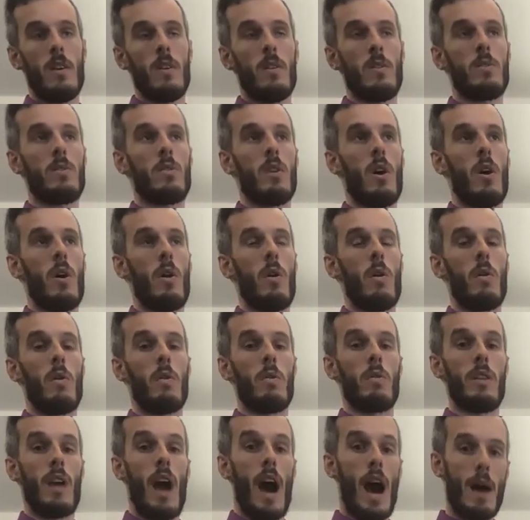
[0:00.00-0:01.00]

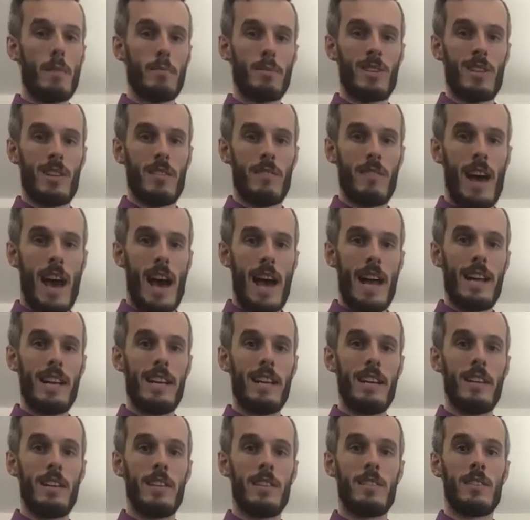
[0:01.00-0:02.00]
So the opposite of that
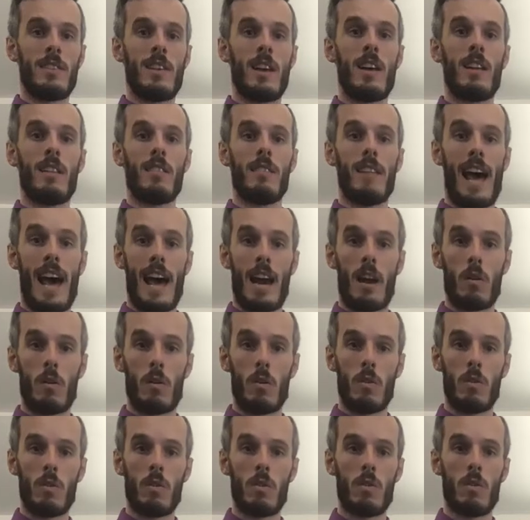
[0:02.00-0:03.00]
is
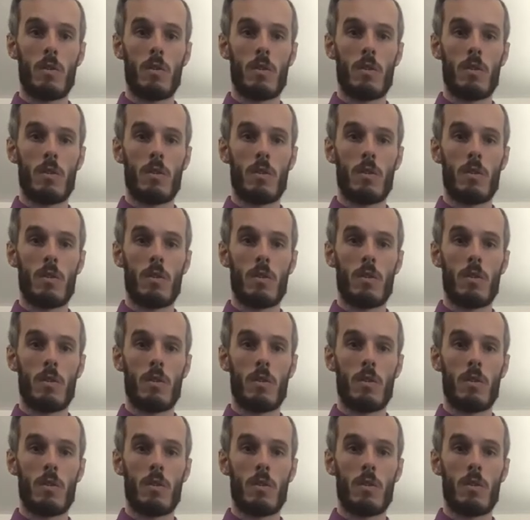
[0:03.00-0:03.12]
lateral.